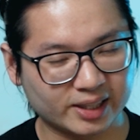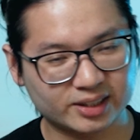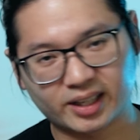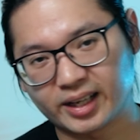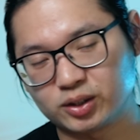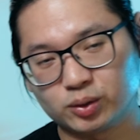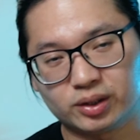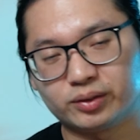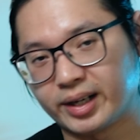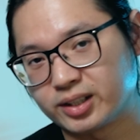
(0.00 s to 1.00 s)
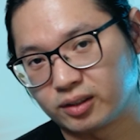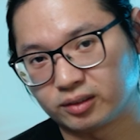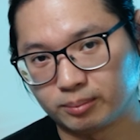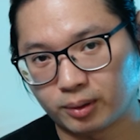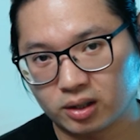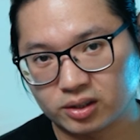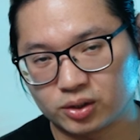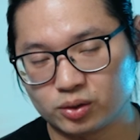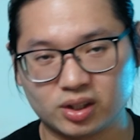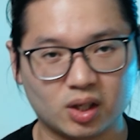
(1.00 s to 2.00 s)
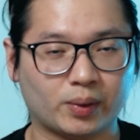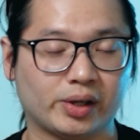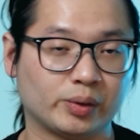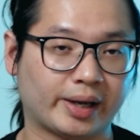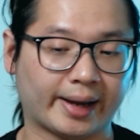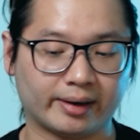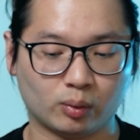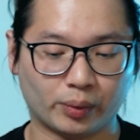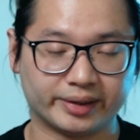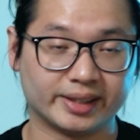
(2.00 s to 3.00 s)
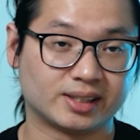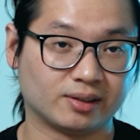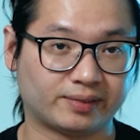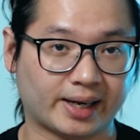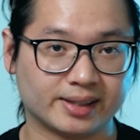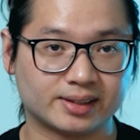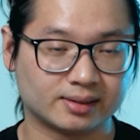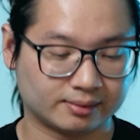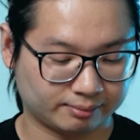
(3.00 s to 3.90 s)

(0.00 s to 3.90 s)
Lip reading: Let's get to the rest of the box to see what you get with this device.